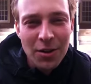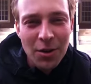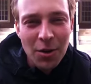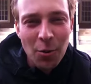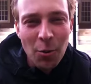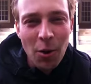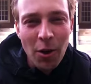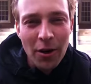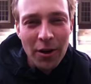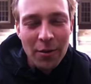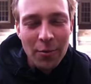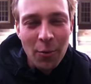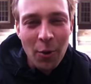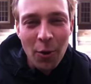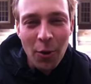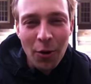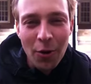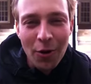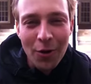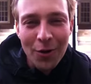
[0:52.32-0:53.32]
you're wanting
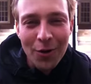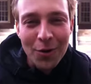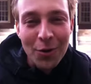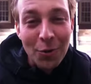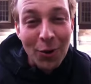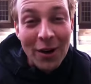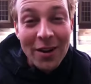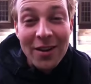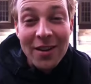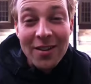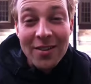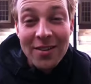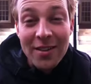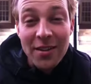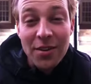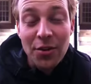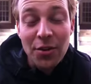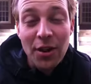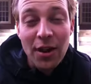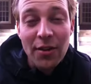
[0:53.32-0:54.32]
more greatness
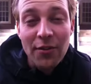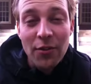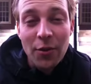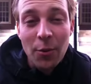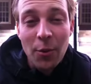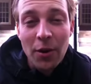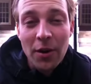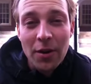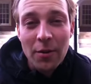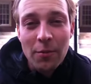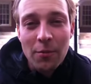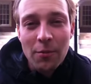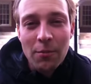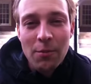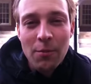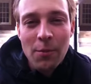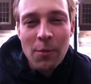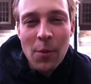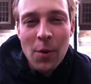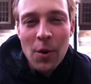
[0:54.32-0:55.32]
in your life. You're wanting
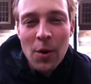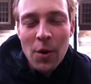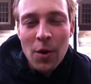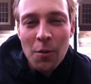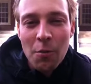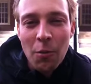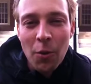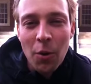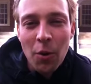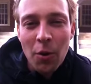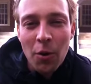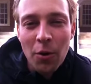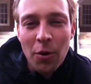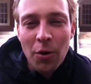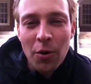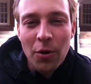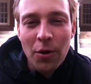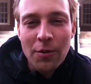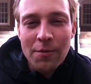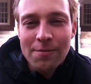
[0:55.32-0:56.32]

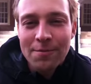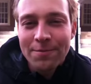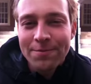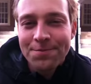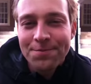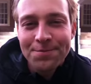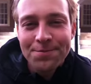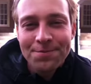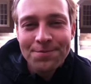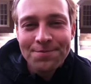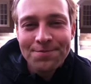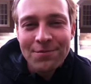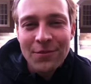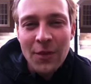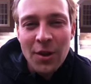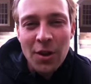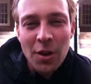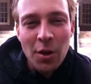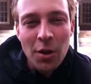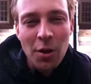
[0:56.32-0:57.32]
more,
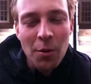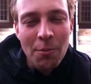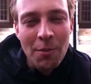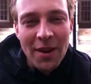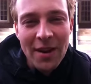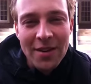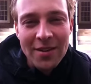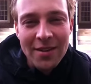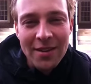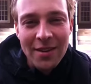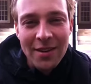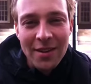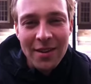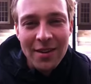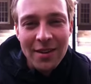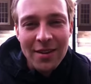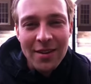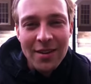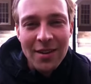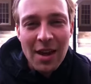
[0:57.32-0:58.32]
you know,
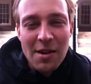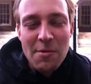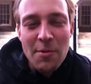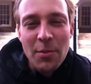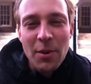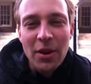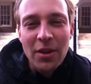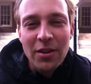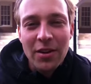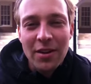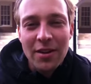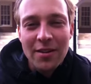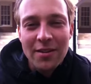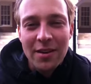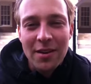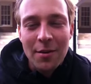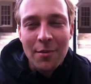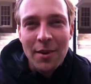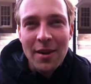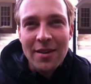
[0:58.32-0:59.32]
amazing capabilities
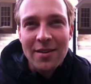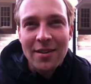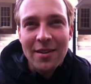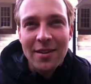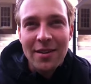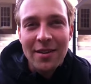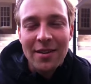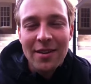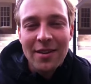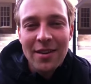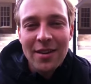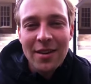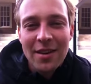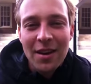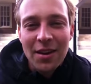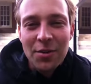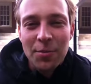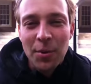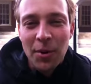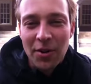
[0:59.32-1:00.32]
and amazing
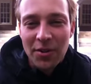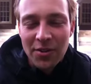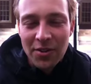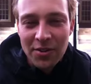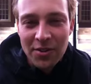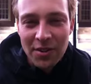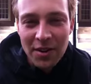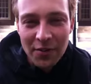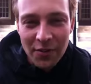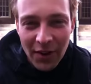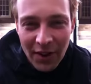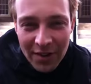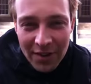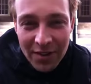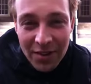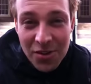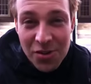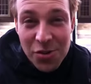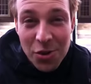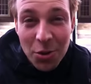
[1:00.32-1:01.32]
experiences and
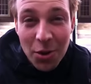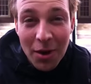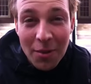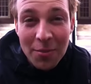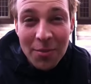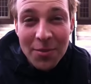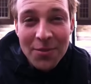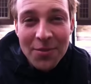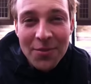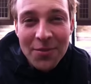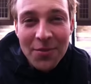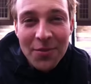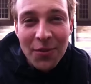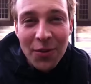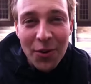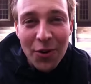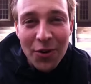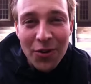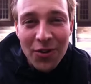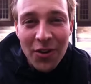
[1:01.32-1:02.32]
events to show up
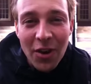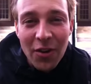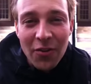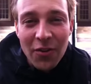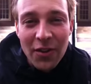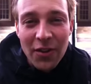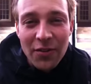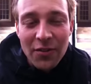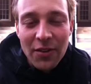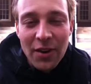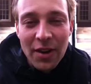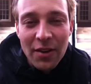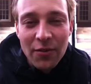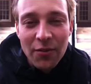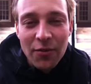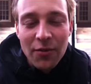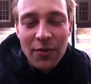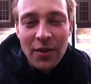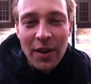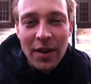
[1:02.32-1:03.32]
for yourself and
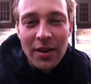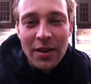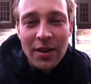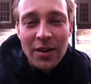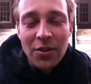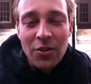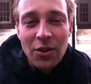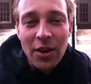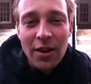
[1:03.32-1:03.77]
in your